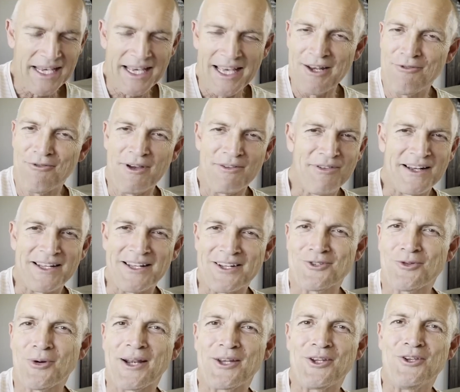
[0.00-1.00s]
It, in fact, it's
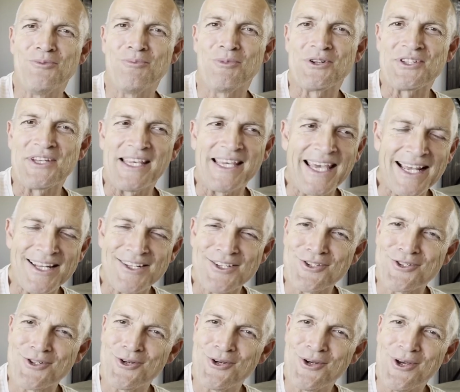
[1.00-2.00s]
quite humorous. He gets
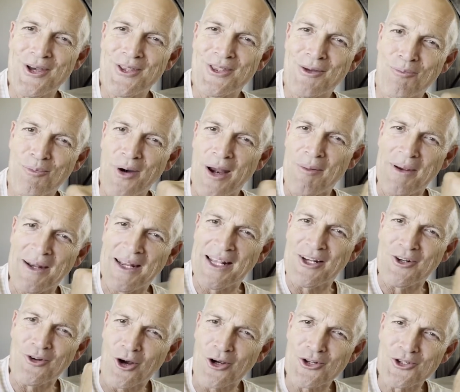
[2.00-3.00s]
to the prayer
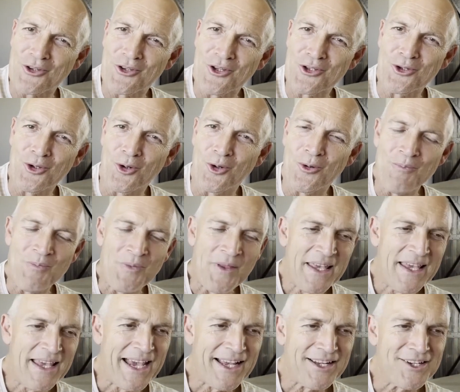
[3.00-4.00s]
meeting, knocks on the door,
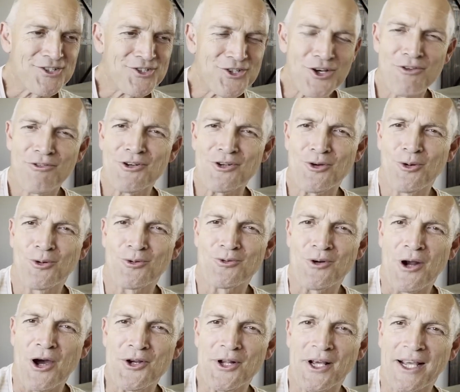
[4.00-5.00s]
and the servant called
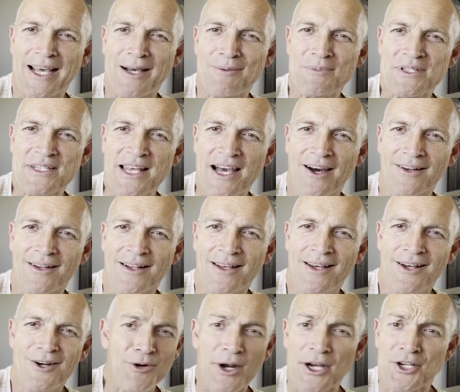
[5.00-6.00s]
Rhoda comes down,
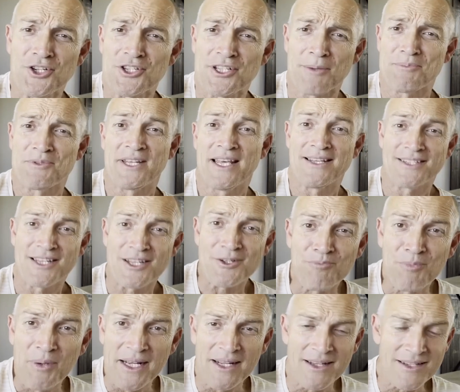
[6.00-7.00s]
rushes upstairs, says,
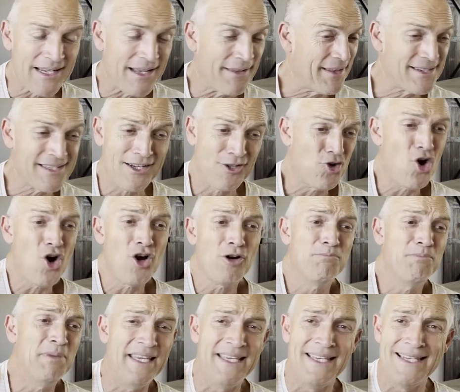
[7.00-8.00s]
Peter's here. They said,
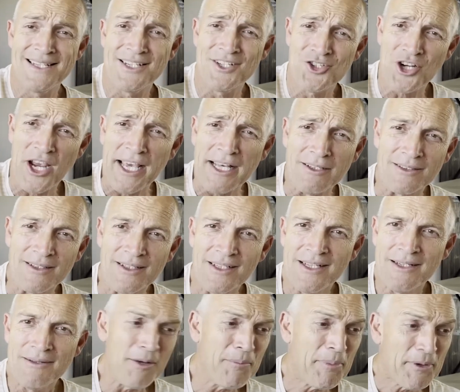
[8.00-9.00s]
can't be, he's in jail.
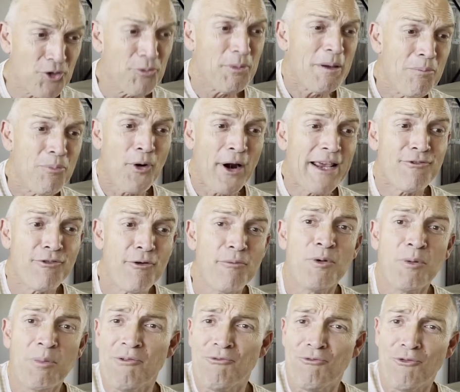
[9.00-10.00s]
That but you be brave for him
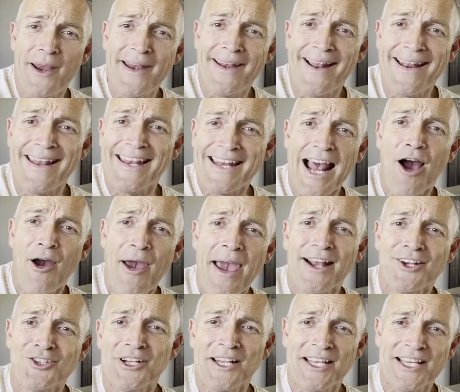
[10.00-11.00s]
to be freed, and he now
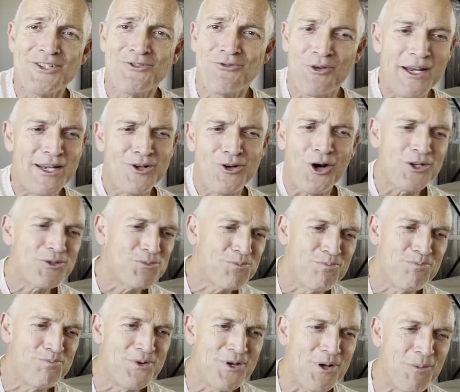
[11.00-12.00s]
actually is freed. God,
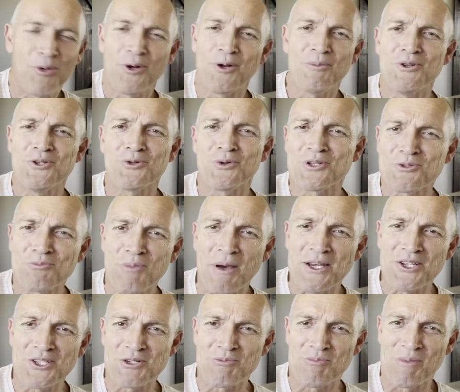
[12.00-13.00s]
you put him into a
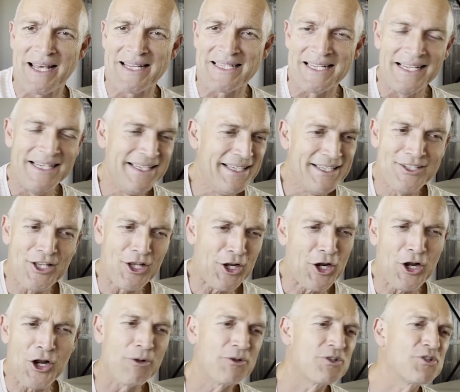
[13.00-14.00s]
spacious place. No,
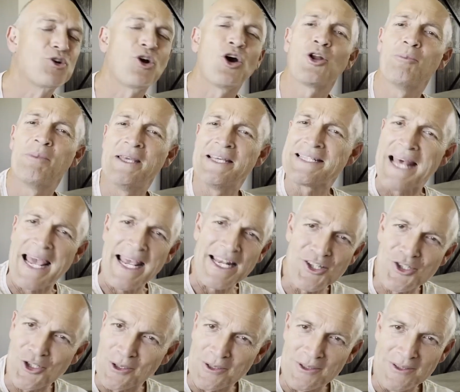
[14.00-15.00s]
no, no, it's got to be his
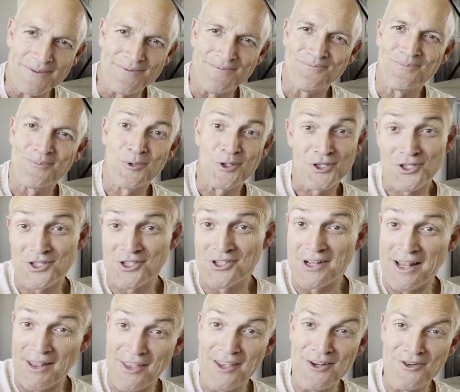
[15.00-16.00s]
angel, which is
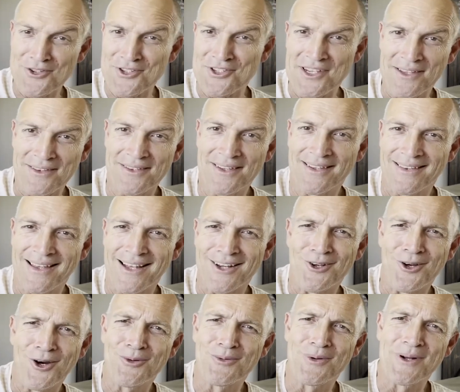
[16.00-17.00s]
another interesting thing that
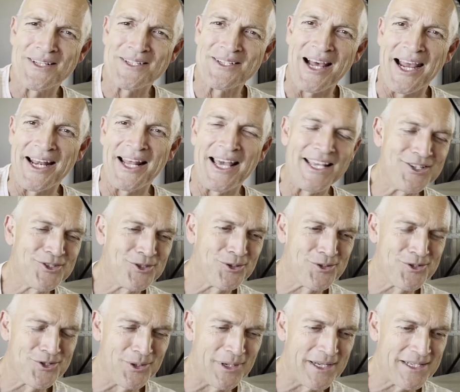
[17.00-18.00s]
God will assign
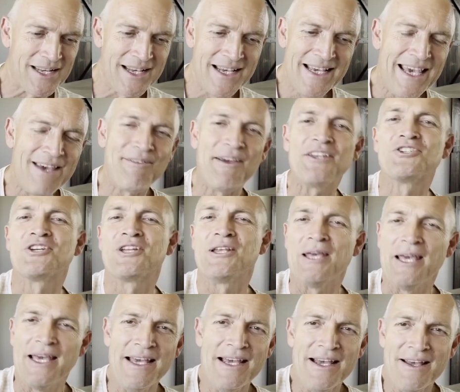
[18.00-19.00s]
angels to us.
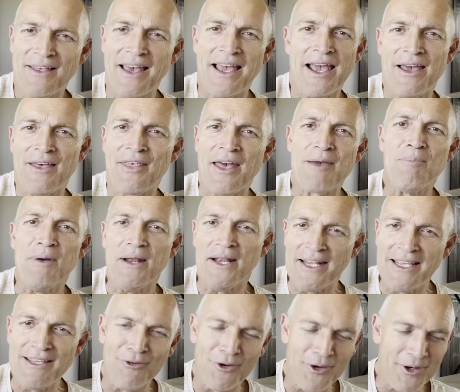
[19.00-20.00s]
Eventually, they, they
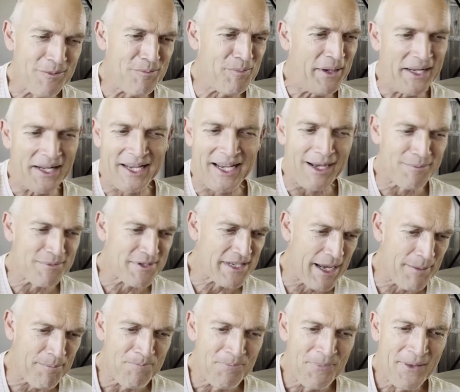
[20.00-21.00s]
believe her, and Peter comes
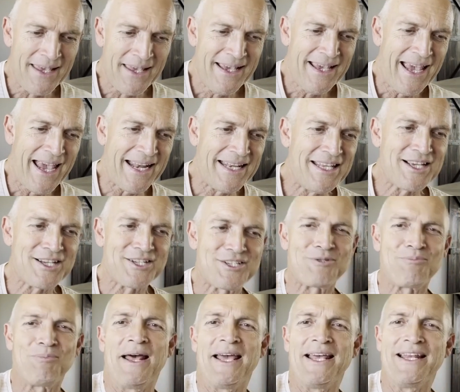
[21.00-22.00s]
up and he
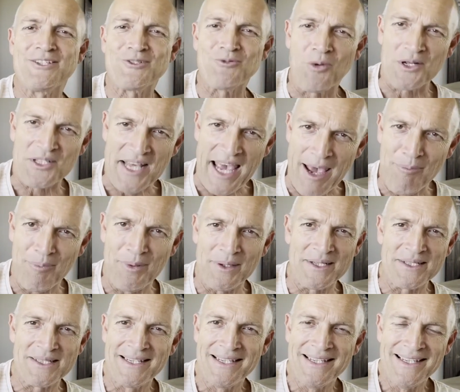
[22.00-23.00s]
explains what's
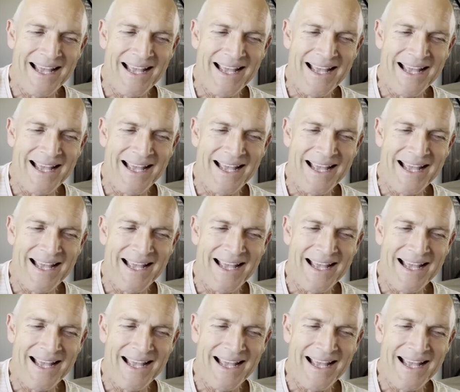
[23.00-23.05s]
happened.